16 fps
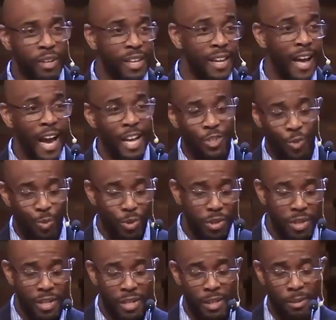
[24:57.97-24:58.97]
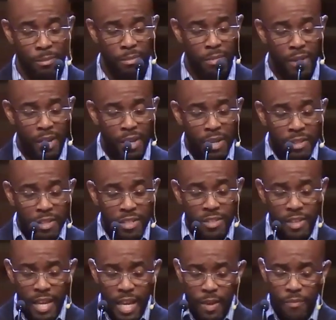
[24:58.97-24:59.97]
Elijah will come to
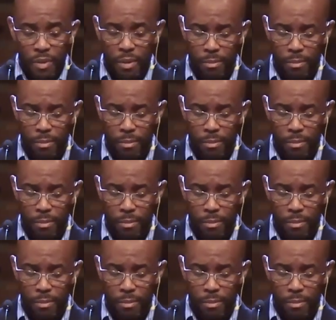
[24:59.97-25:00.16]
save